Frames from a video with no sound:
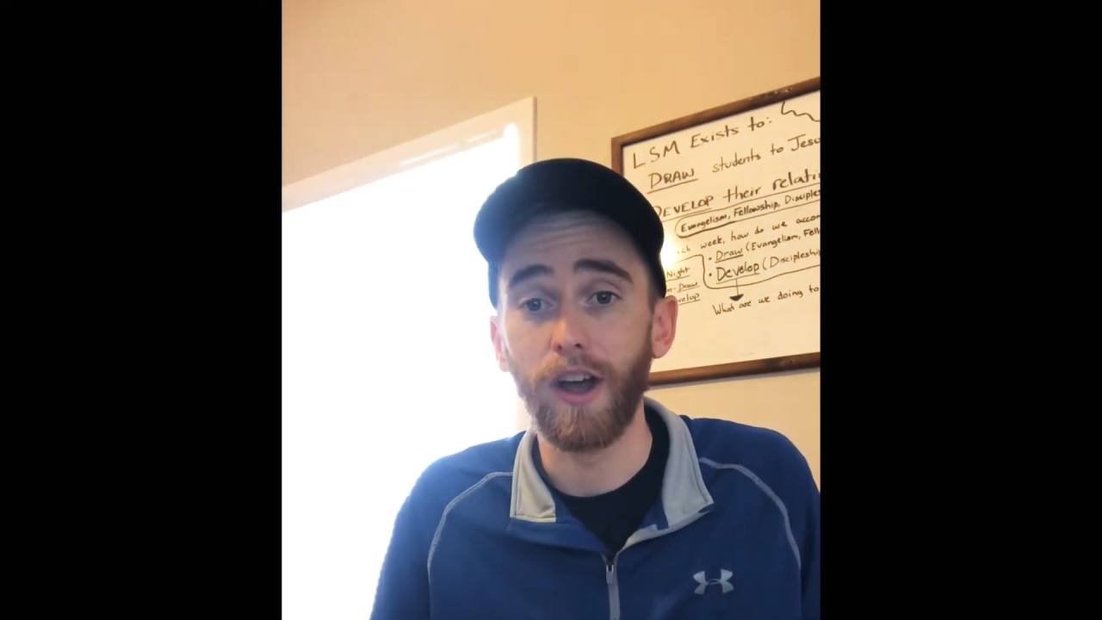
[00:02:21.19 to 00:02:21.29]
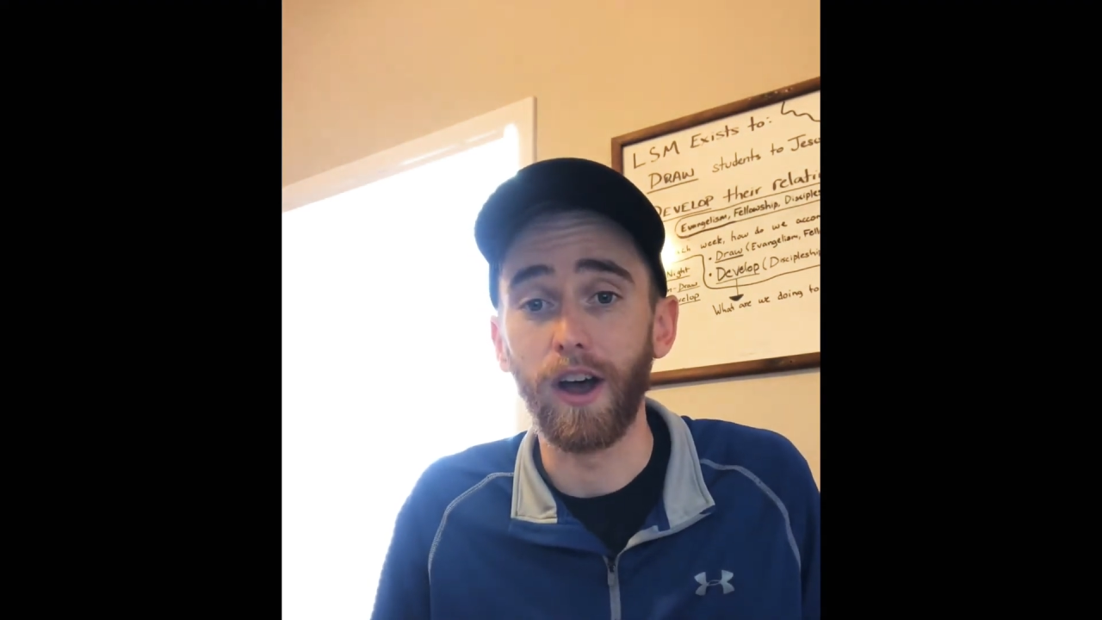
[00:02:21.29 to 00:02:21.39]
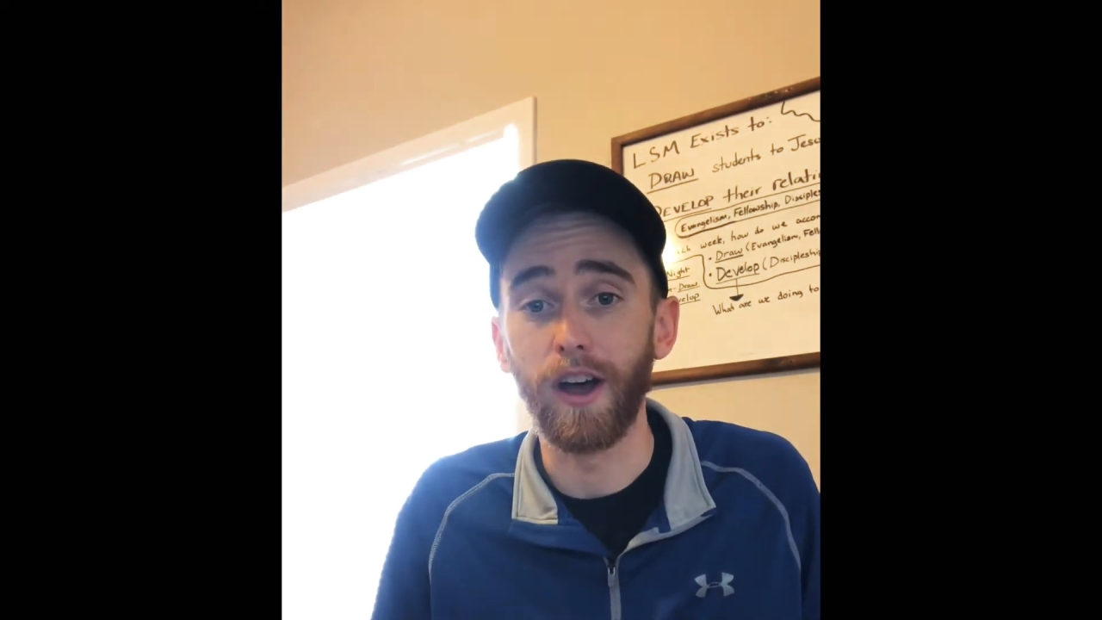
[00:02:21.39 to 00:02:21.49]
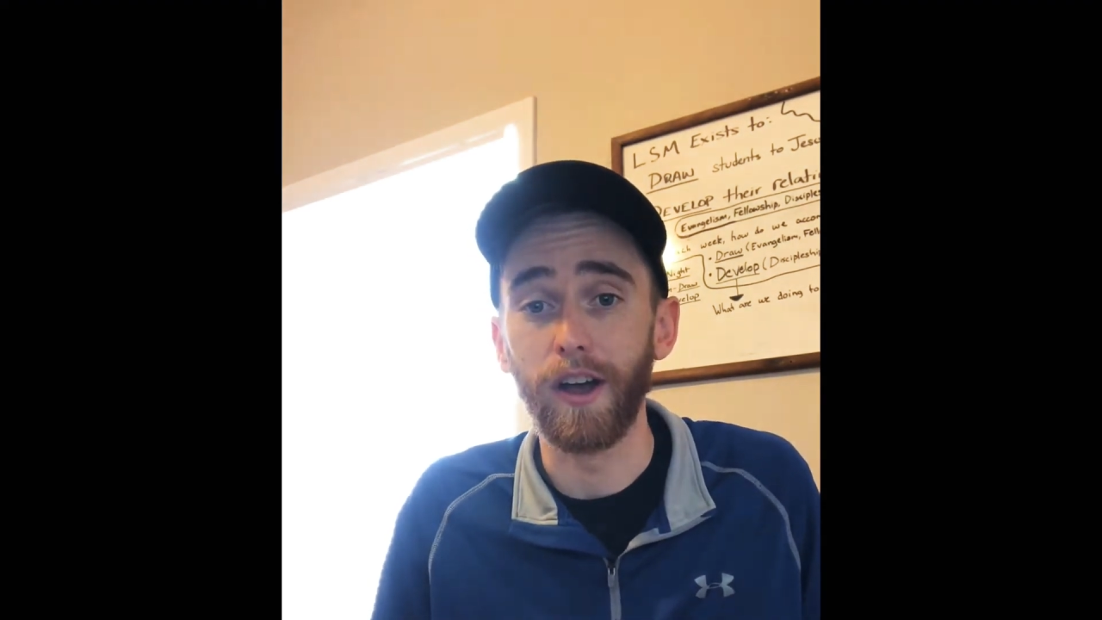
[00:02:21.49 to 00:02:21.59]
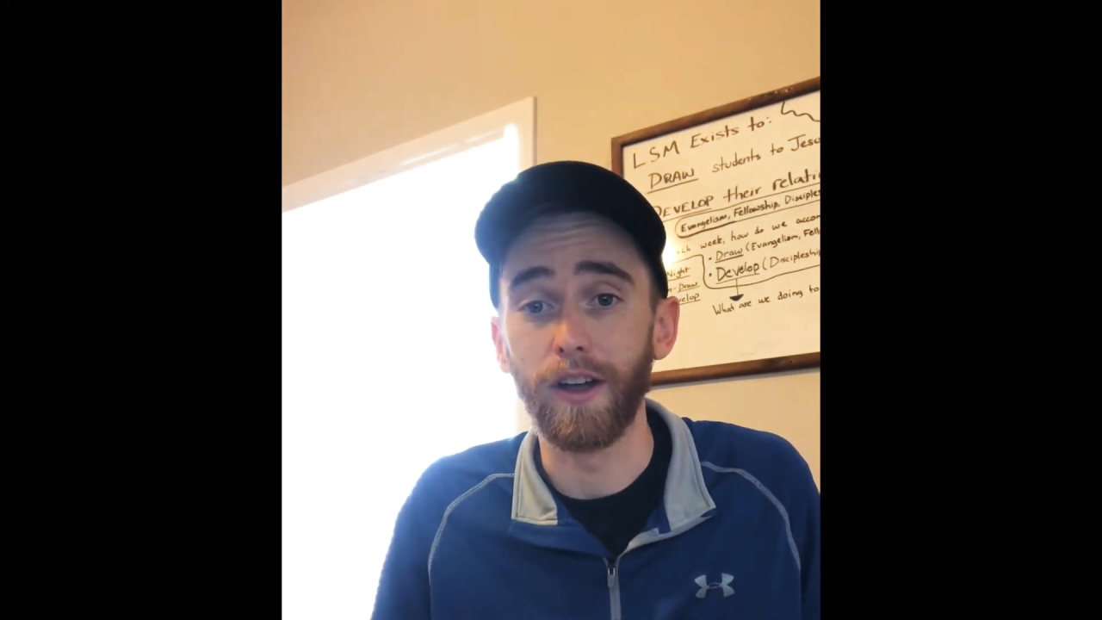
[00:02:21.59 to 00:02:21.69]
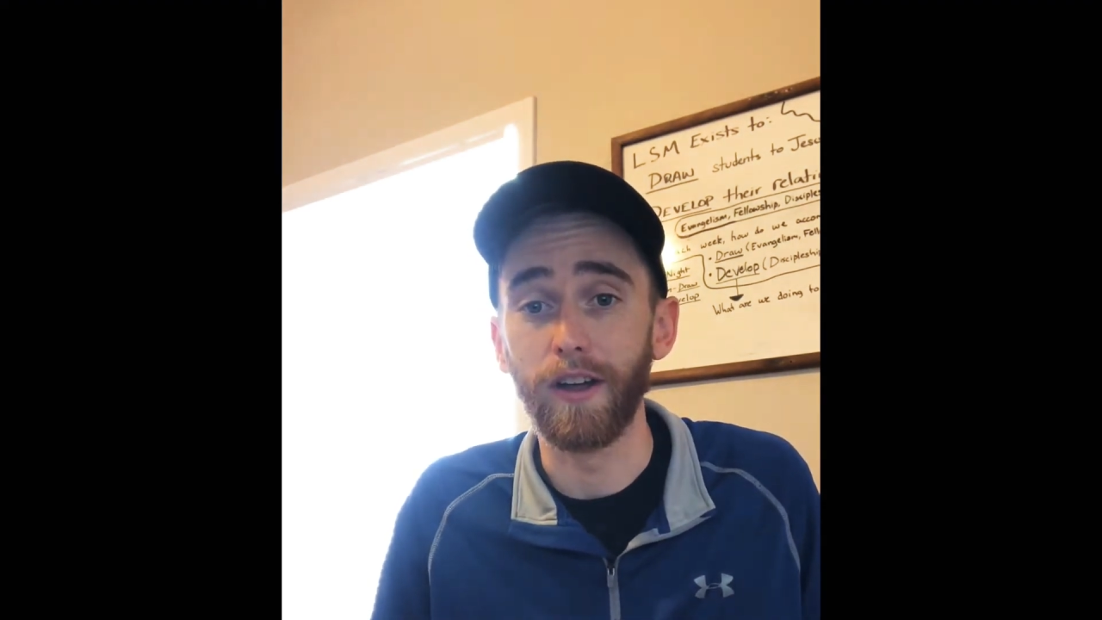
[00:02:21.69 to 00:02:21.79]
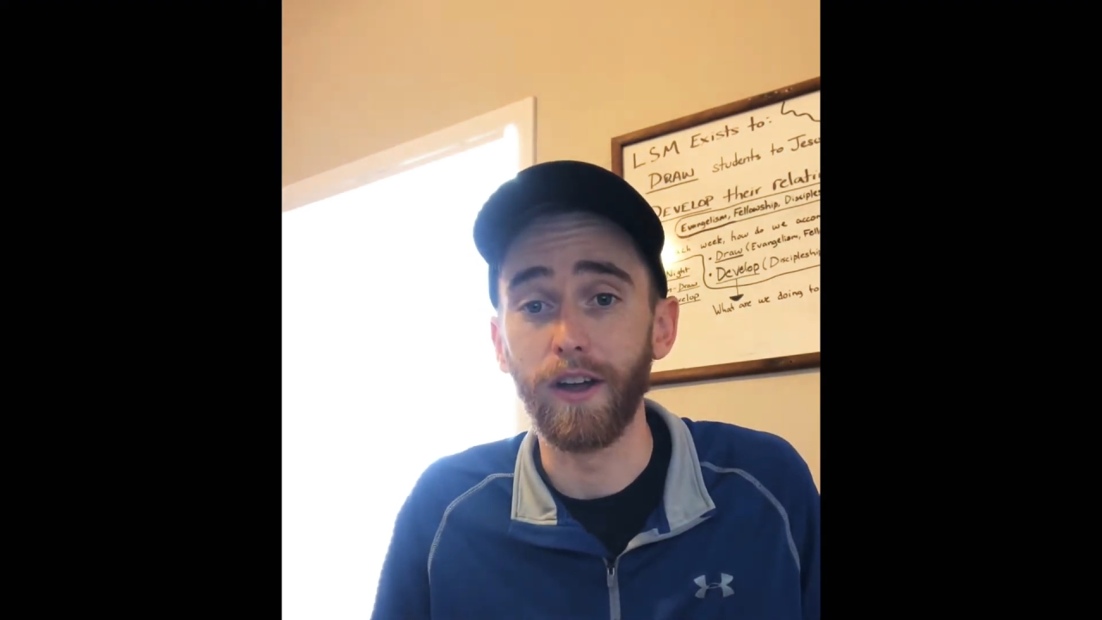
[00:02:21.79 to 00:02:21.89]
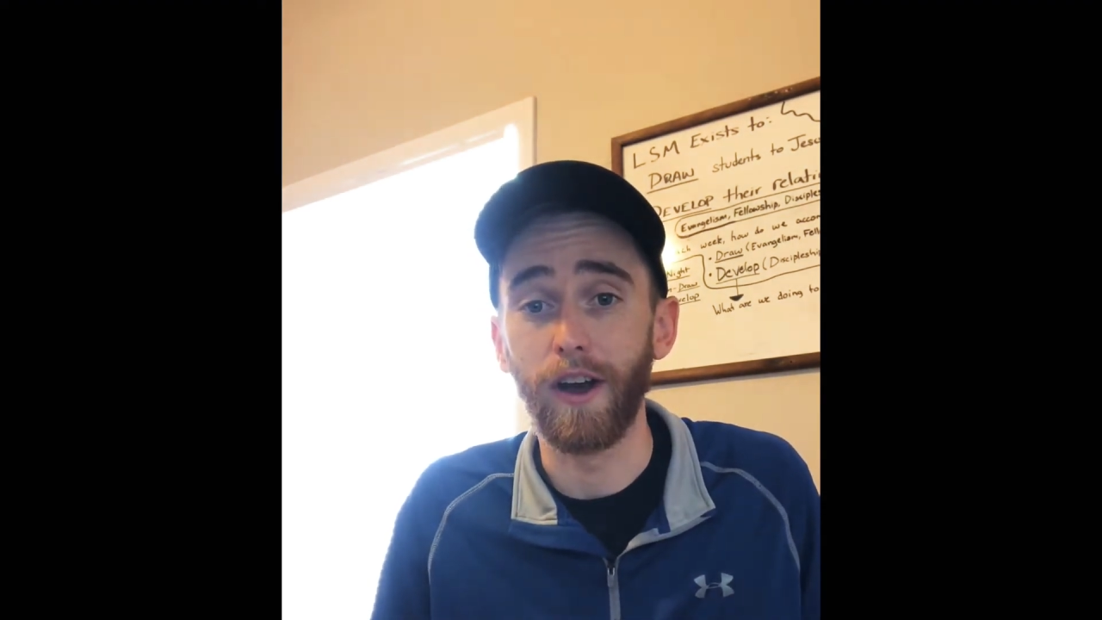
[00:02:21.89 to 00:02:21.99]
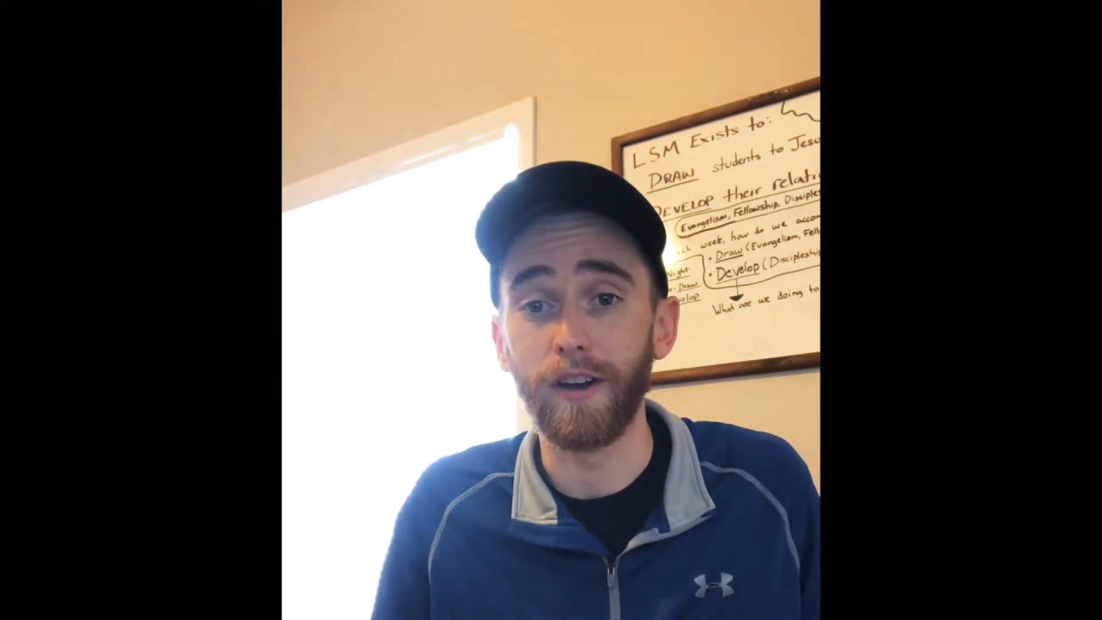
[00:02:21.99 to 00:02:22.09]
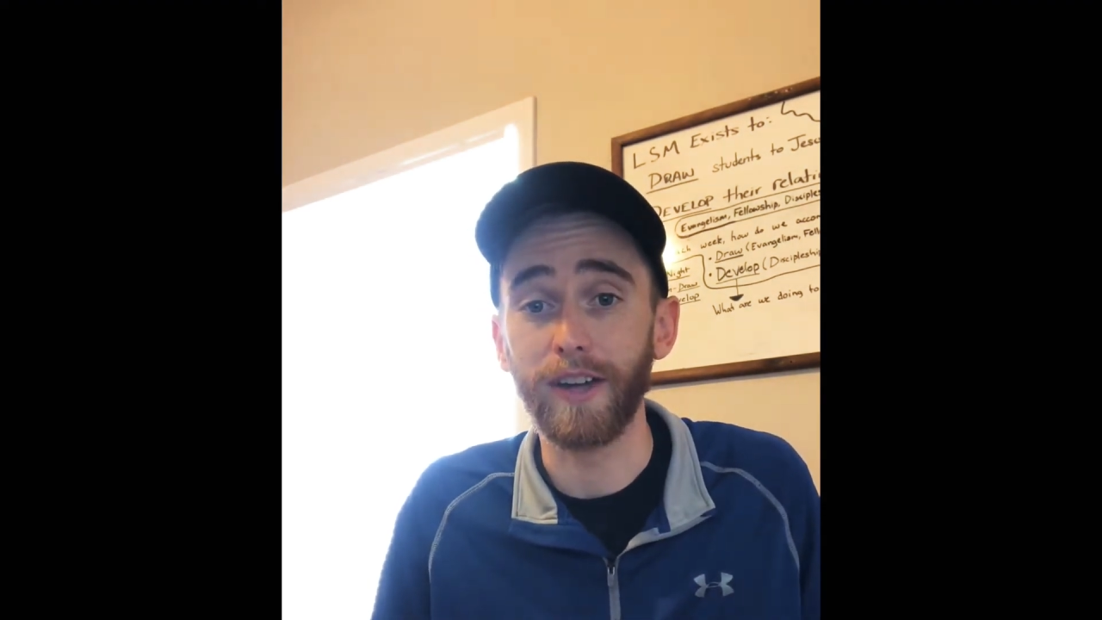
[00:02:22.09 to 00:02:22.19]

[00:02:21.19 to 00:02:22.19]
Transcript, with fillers: uh, our